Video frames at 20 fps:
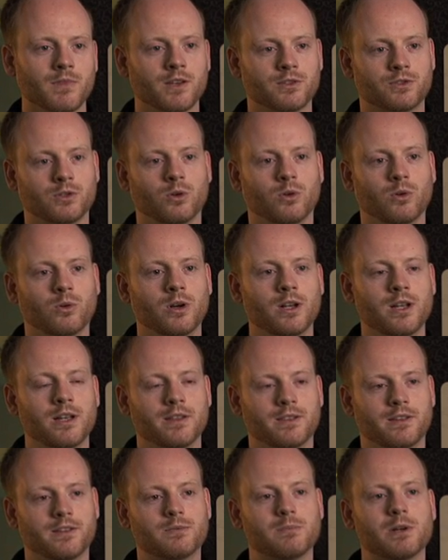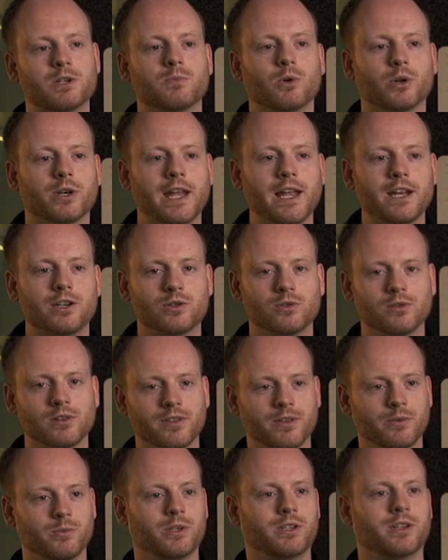So this is much more natural
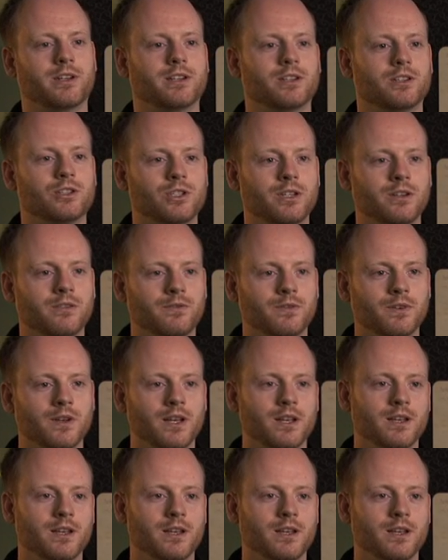than what you can achieve